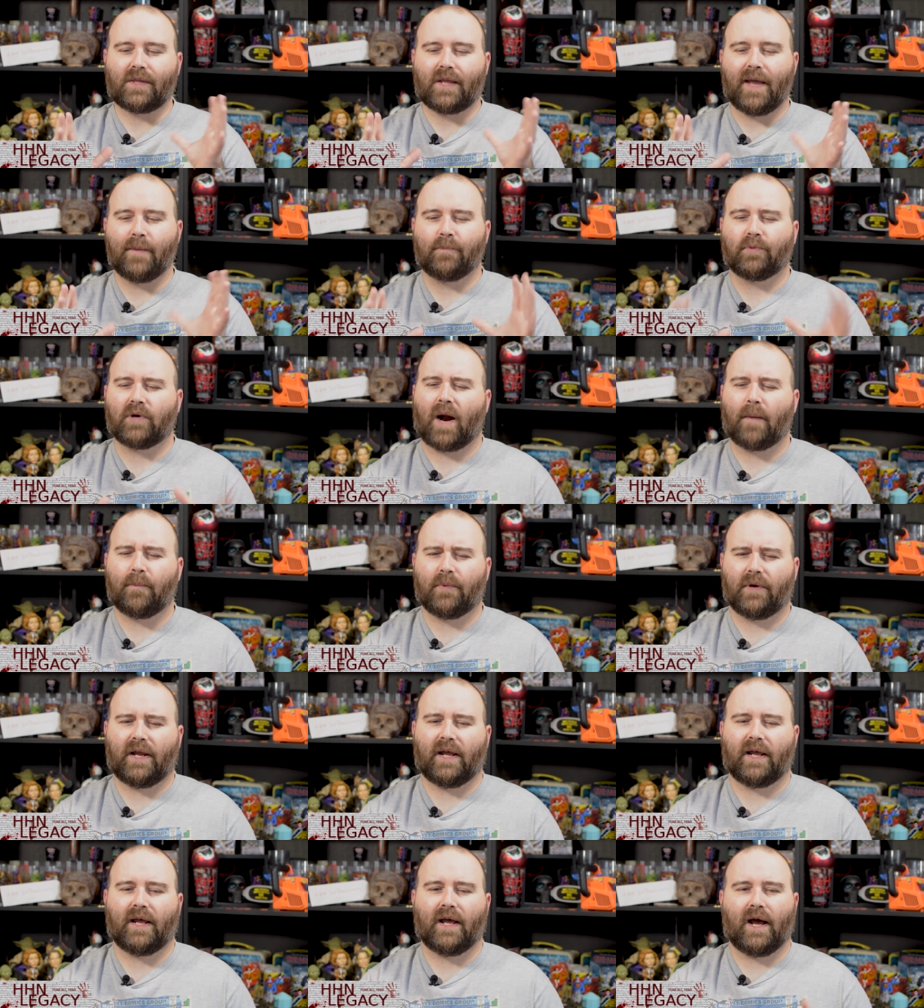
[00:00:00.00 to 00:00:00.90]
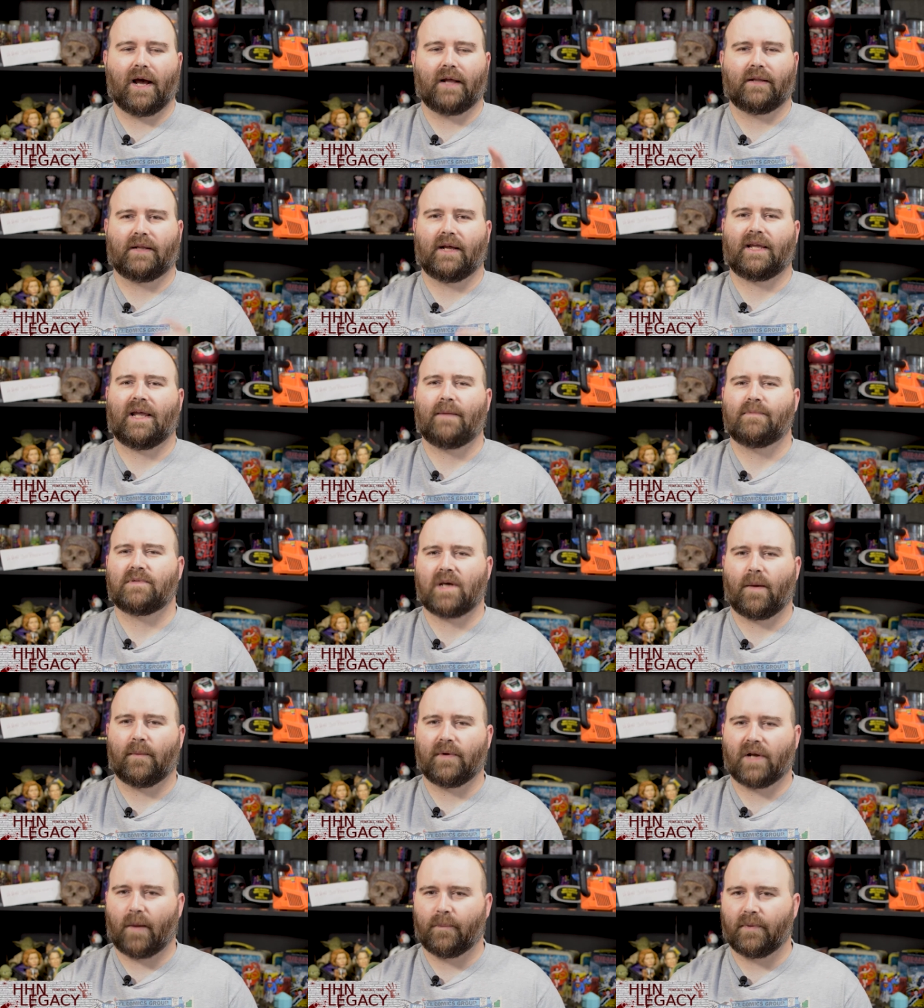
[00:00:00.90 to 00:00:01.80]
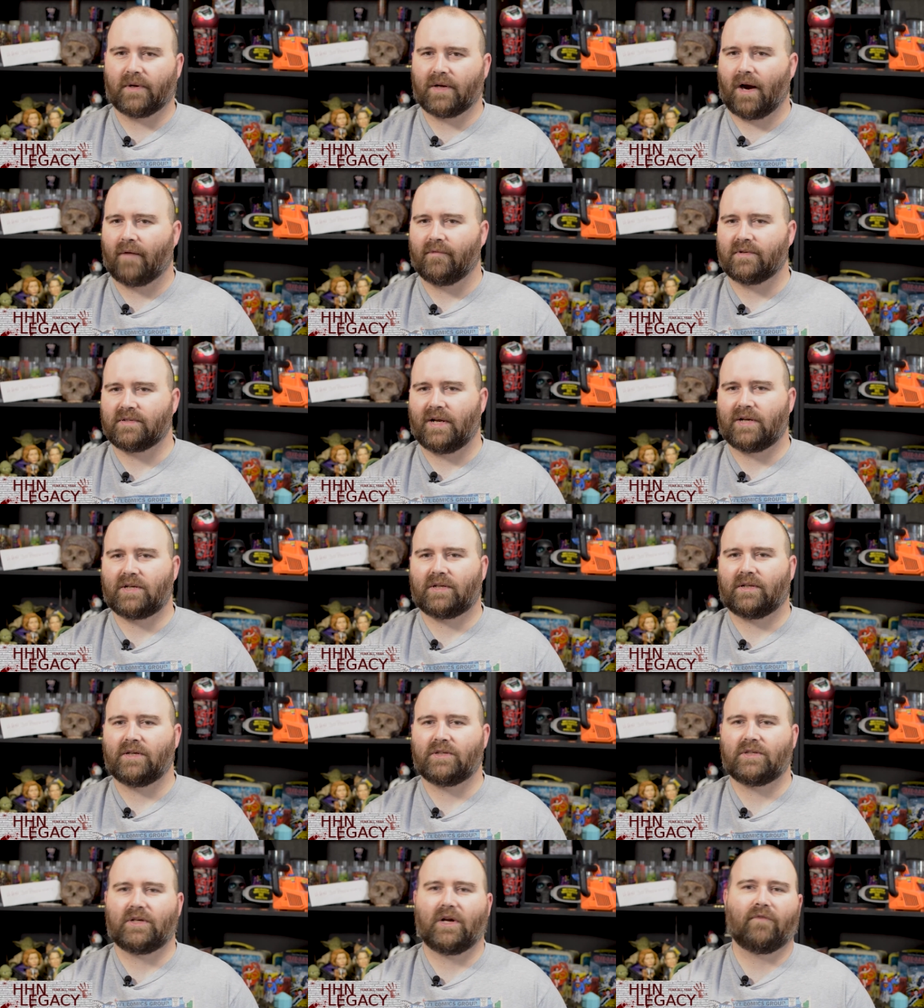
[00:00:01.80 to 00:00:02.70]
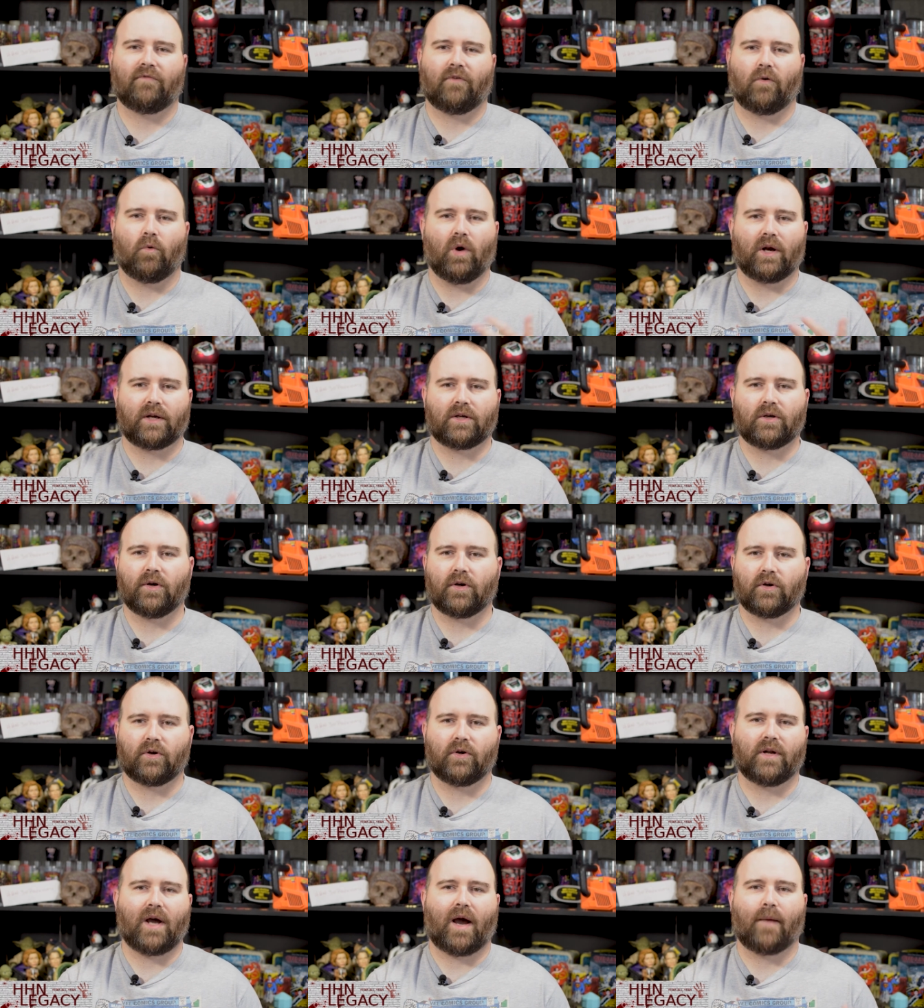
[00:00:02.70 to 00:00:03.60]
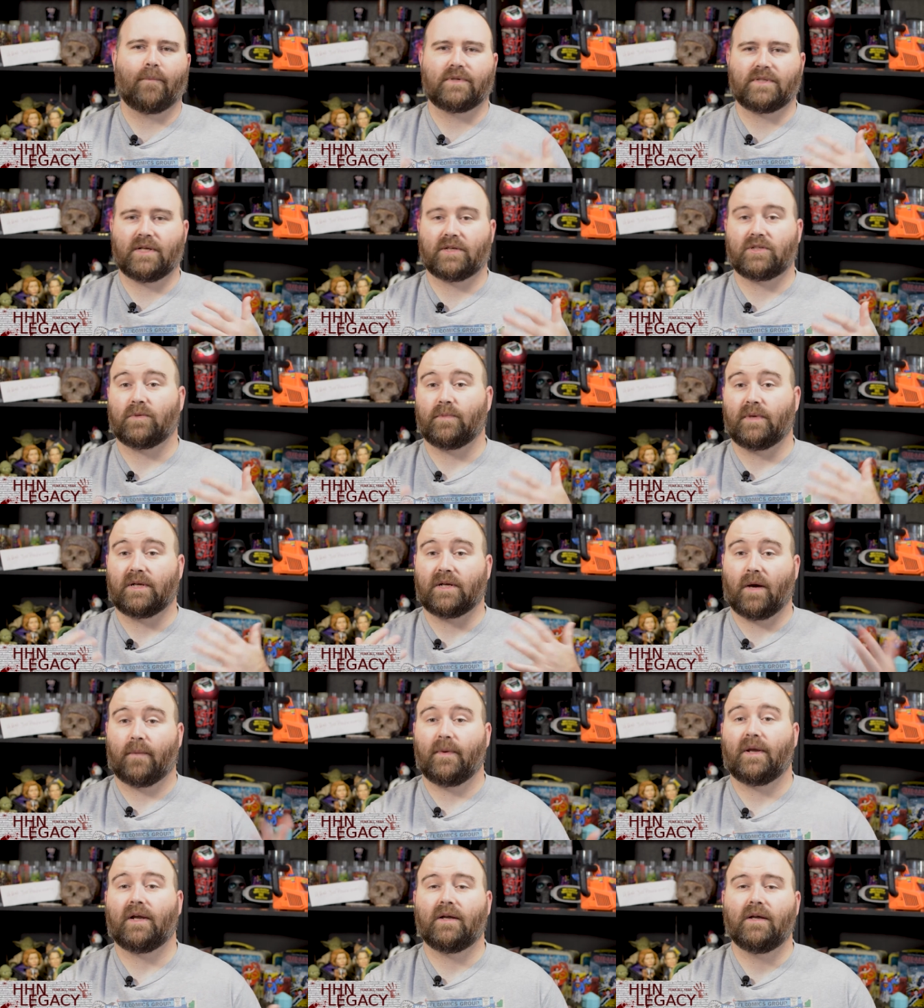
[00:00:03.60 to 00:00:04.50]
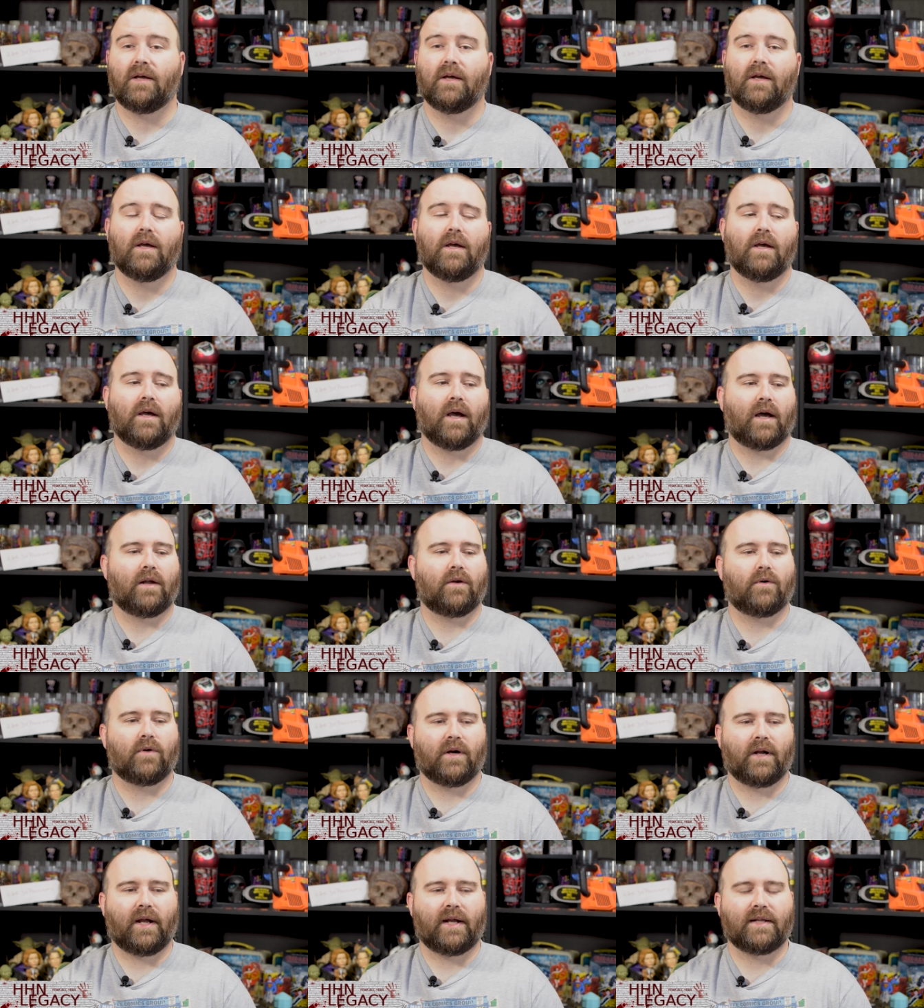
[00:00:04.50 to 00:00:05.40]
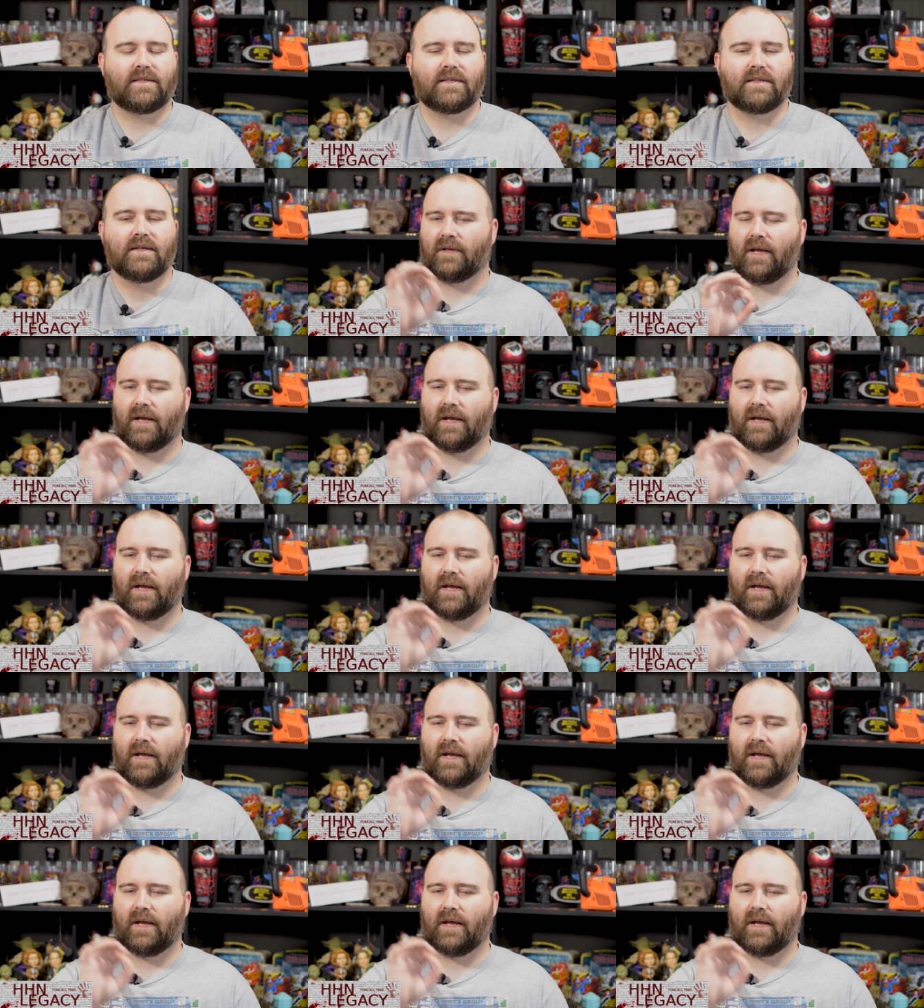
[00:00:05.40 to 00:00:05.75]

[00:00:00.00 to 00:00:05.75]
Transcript: a property that keeps coming up in conversation this year for what could or could not potentially be coming to Horror Nights.